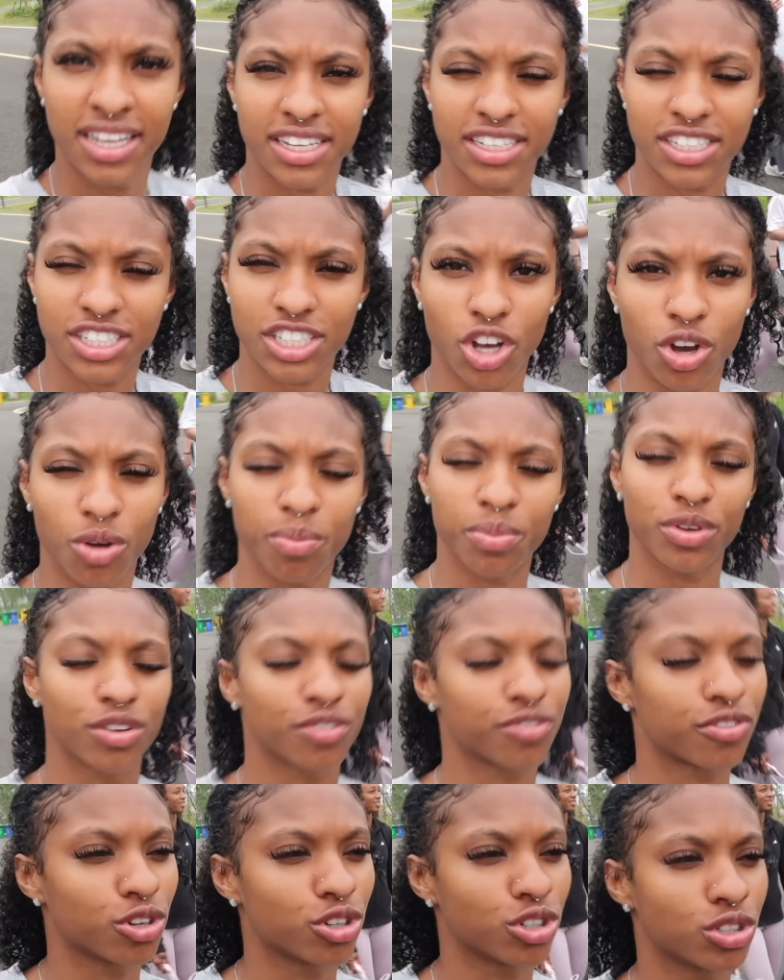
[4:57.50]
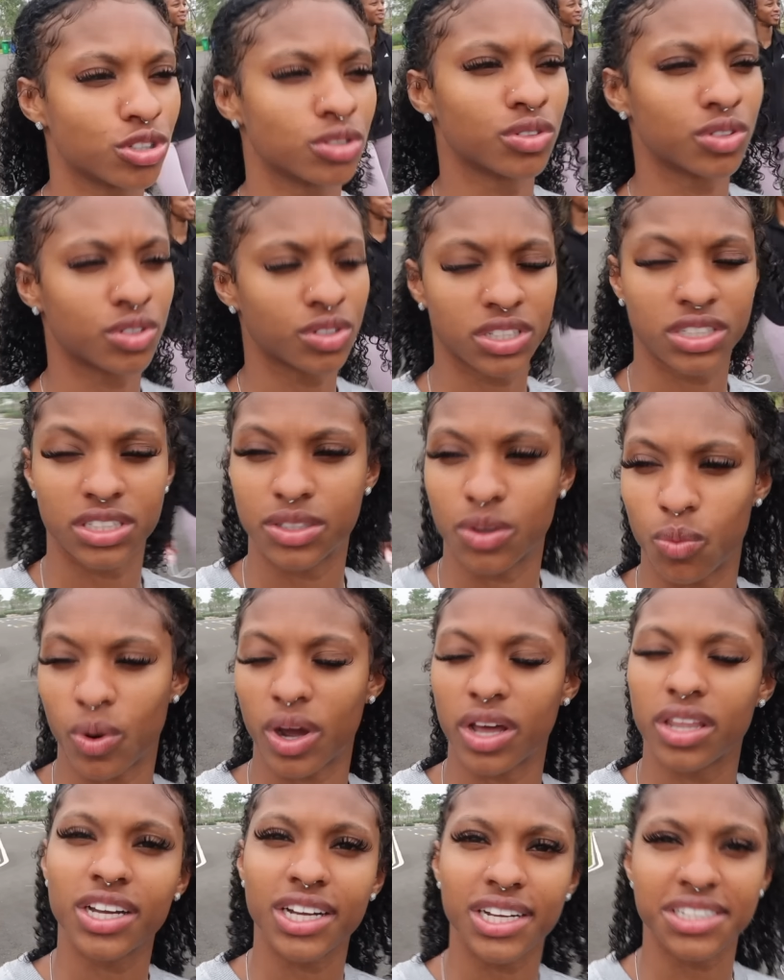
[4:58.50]
It's so beautiful. The
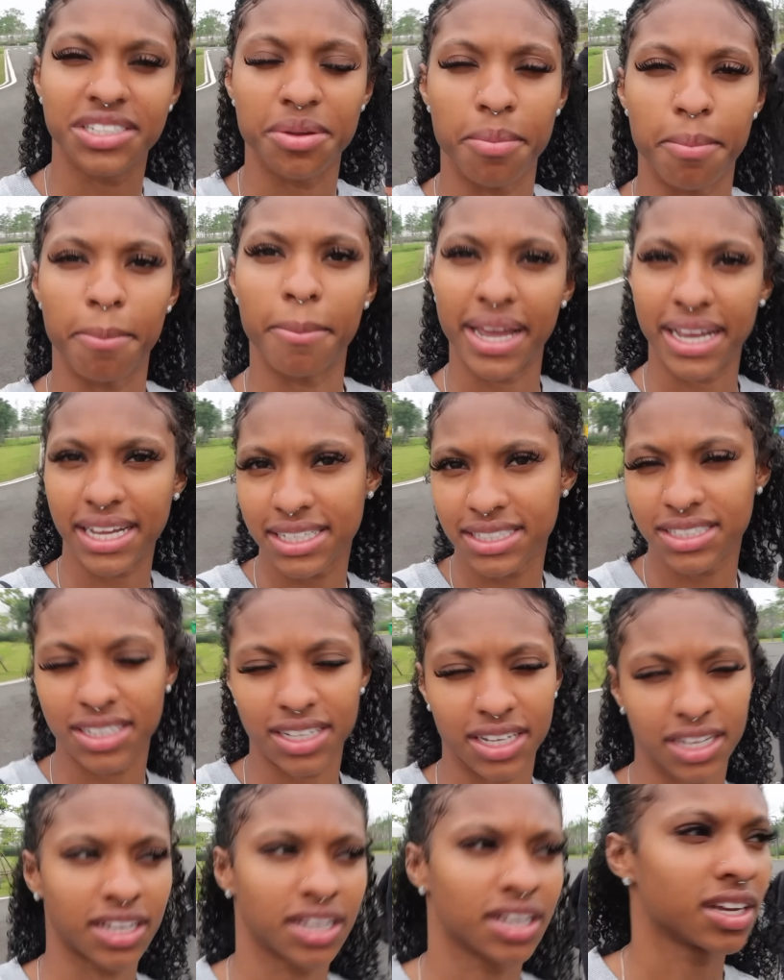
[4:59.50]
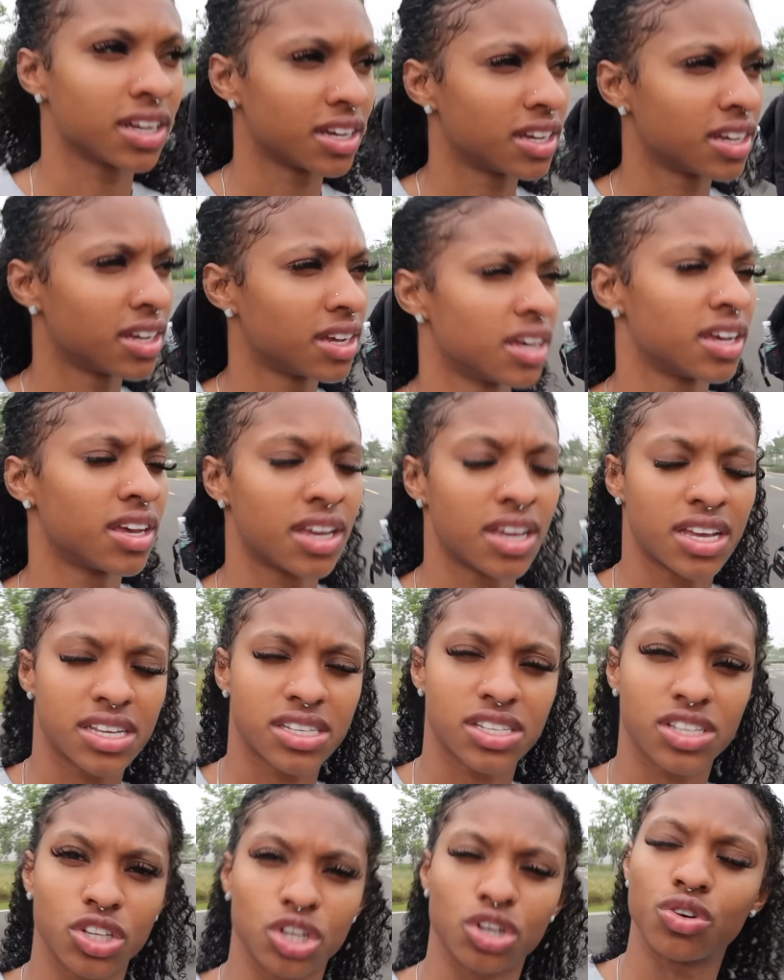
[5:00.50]
weather is amazing.
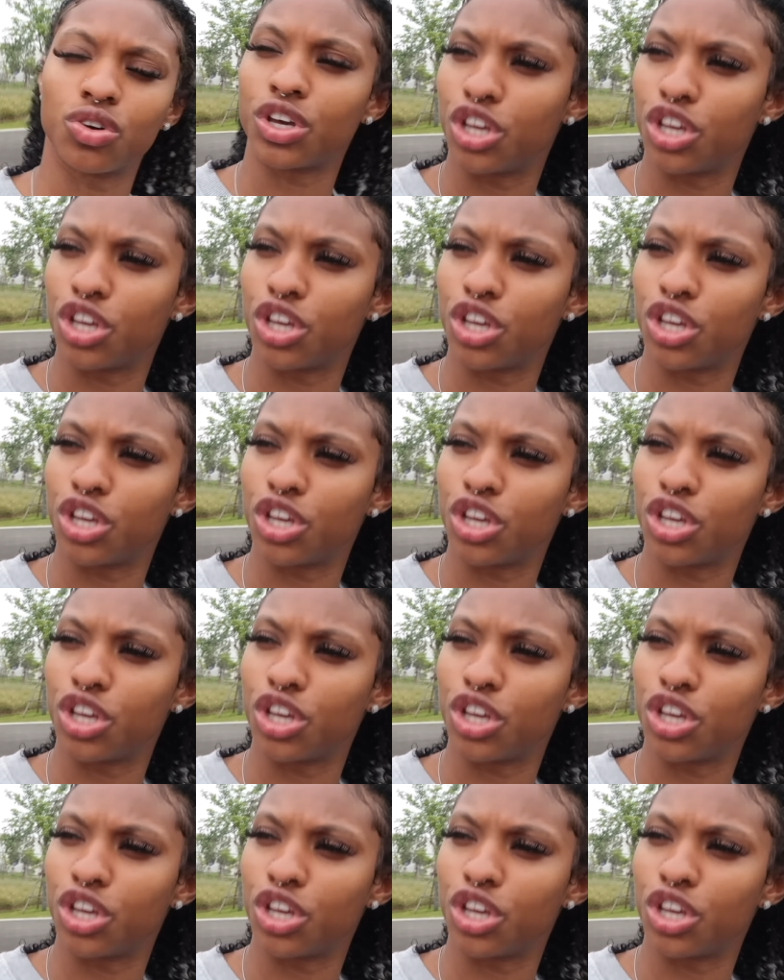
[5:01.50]
It's a little